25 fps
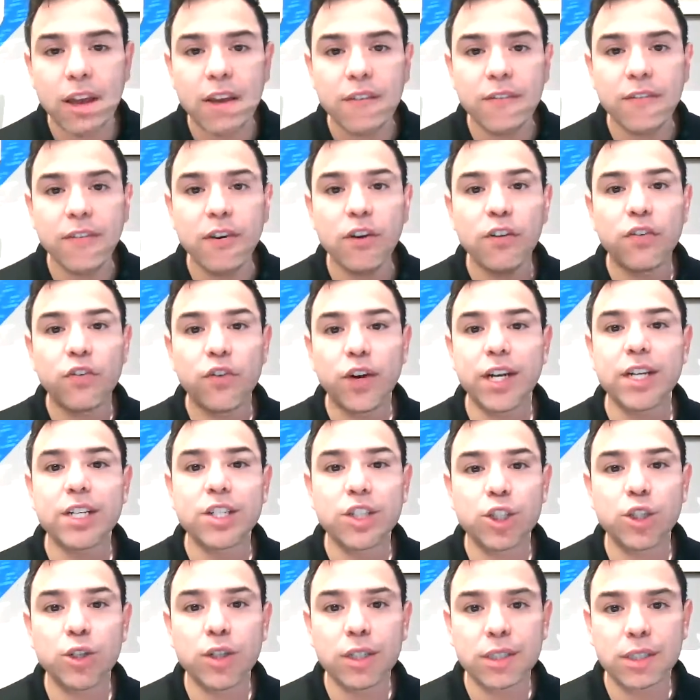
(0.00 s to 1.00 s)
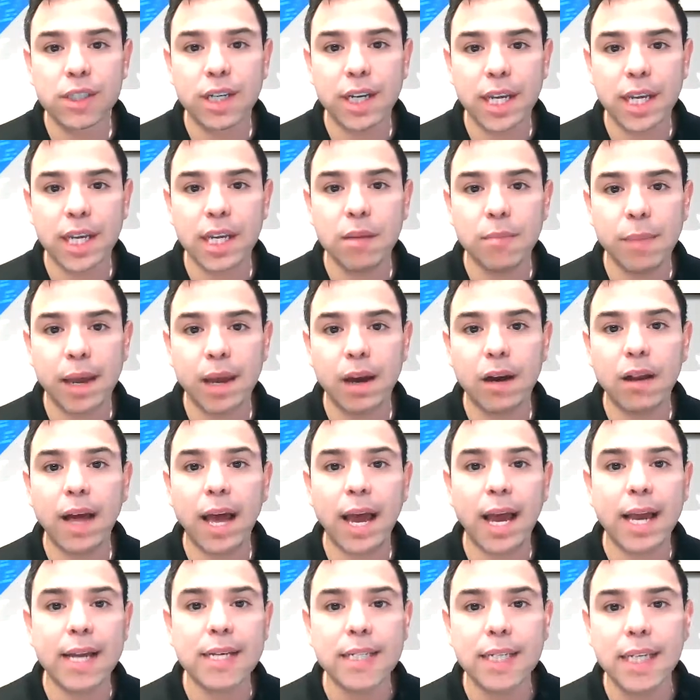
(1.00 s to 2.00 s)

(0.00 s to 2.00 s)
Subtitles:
Feel free to shoot us an email at